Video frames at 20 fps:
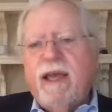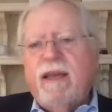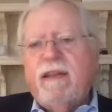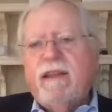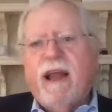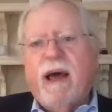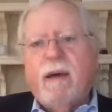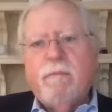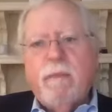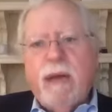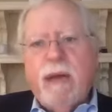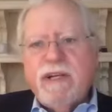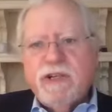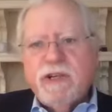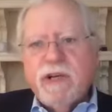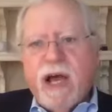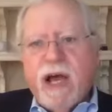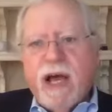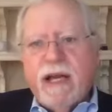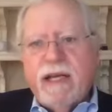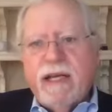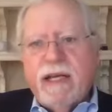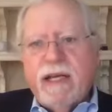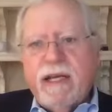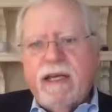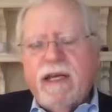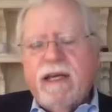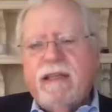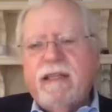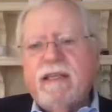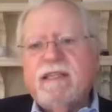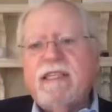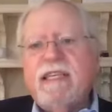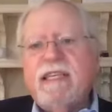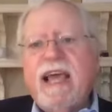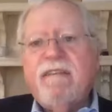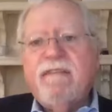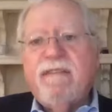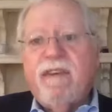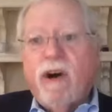They're not measured on it. The
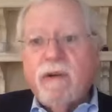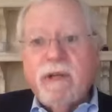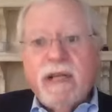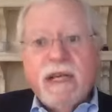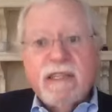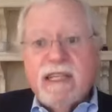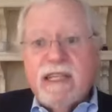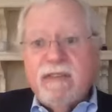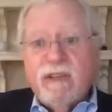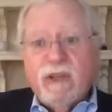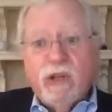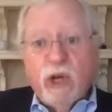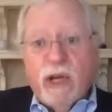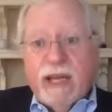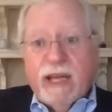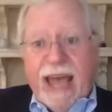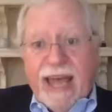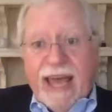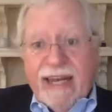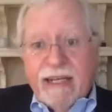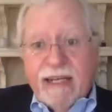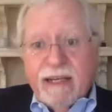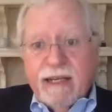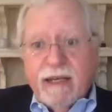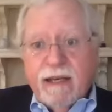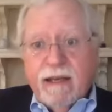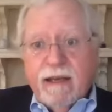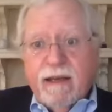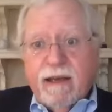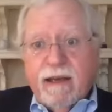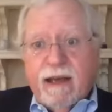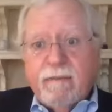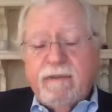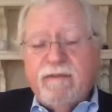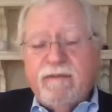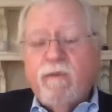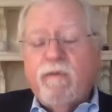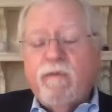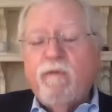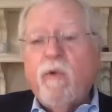CFO doesn't even look at it. I
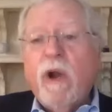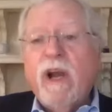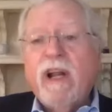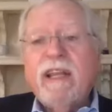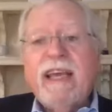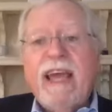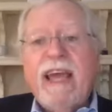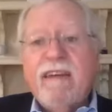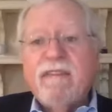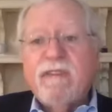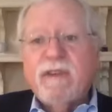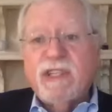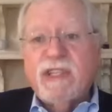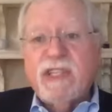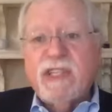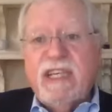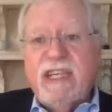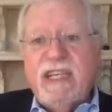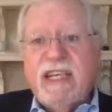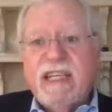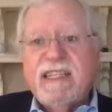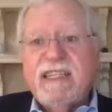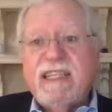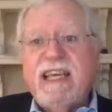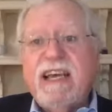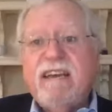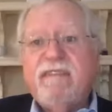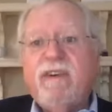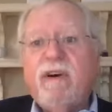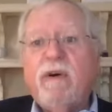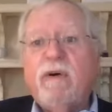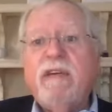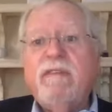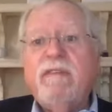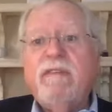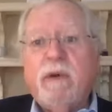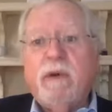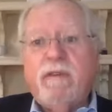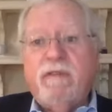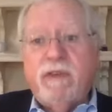mean, rarely ever seen a CFO
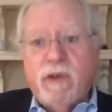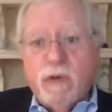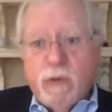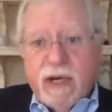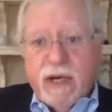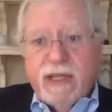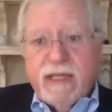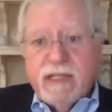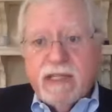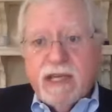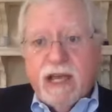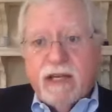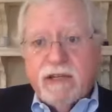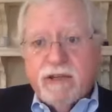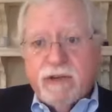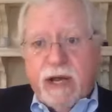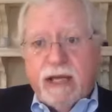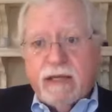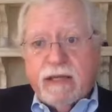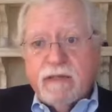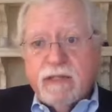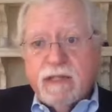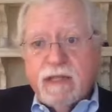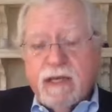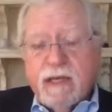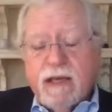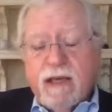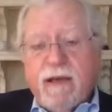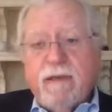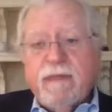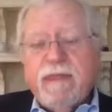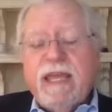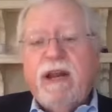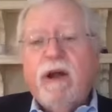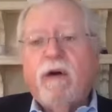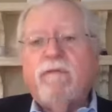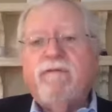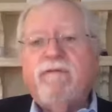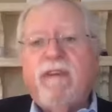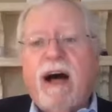even review one of these contracts. They
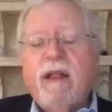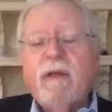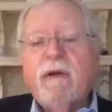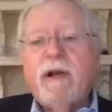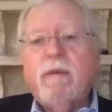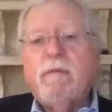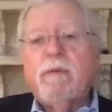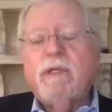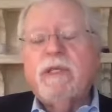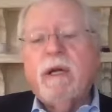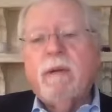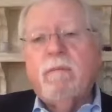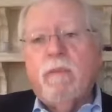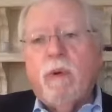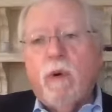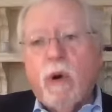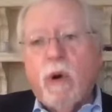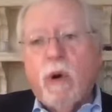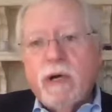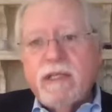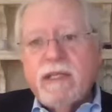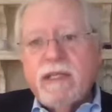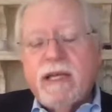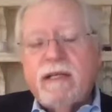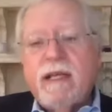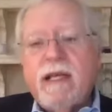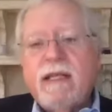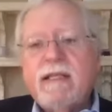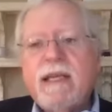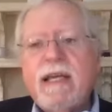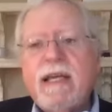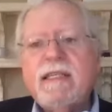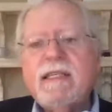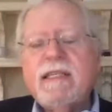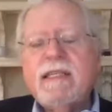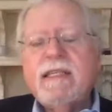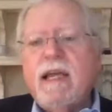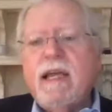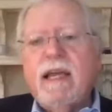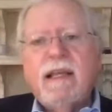don't follow it up with their boards. They, it,
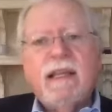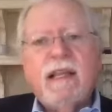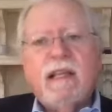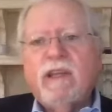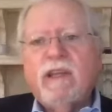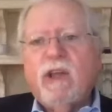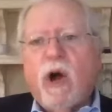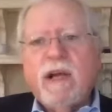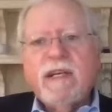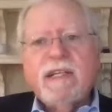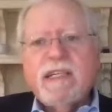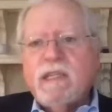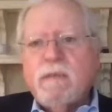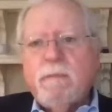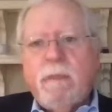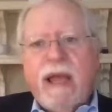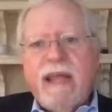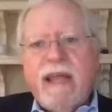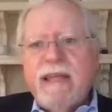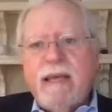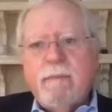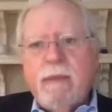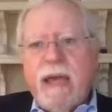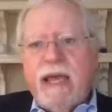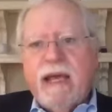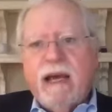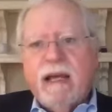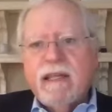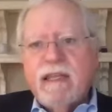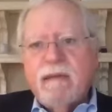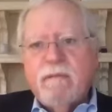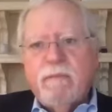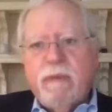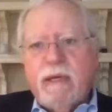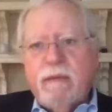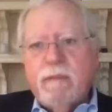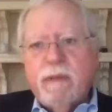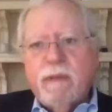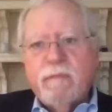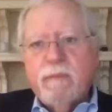it's the largest spend they make, other than
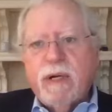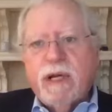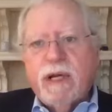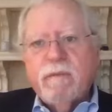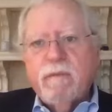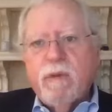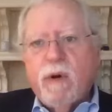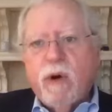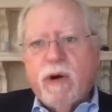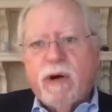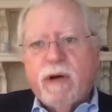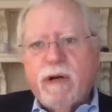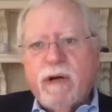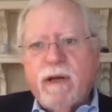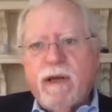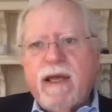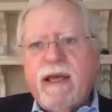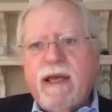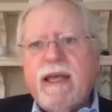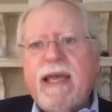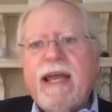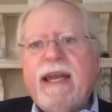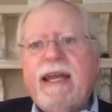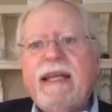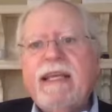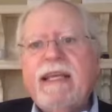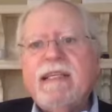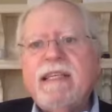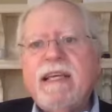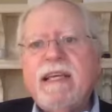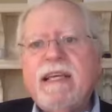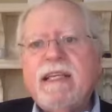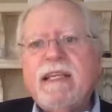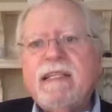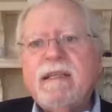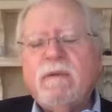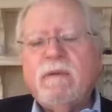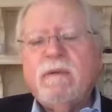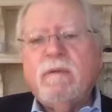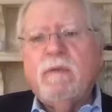people in brick and mortar. Yet it is it is
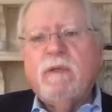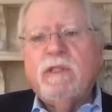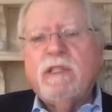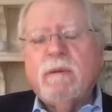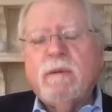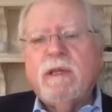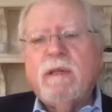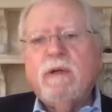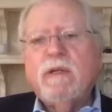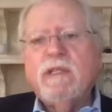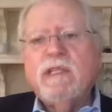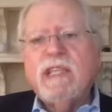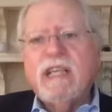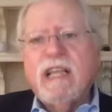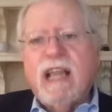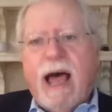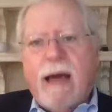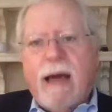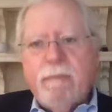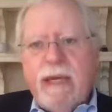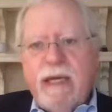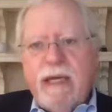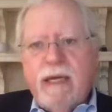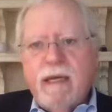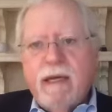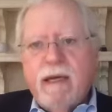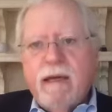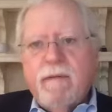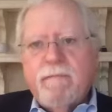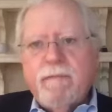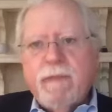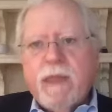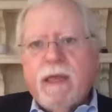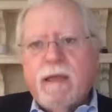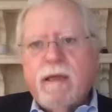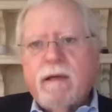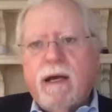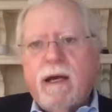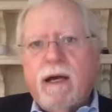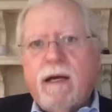the, some of the most sloppy
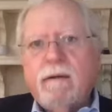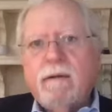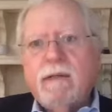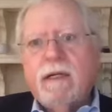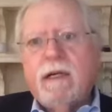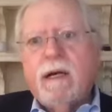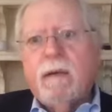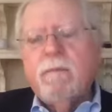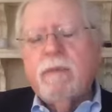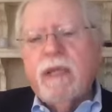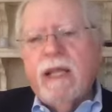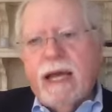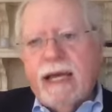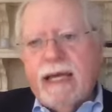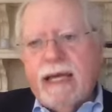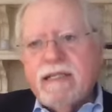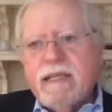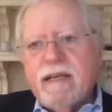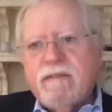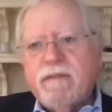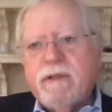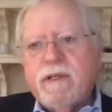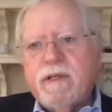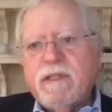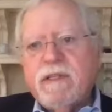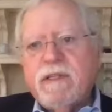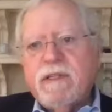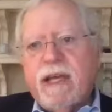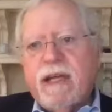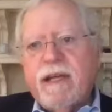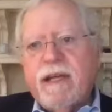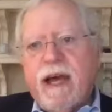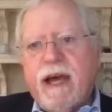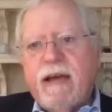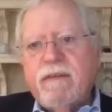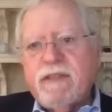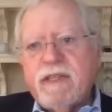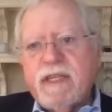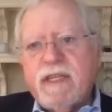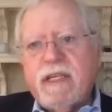uh, compliance efforts that
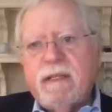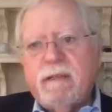I've seen.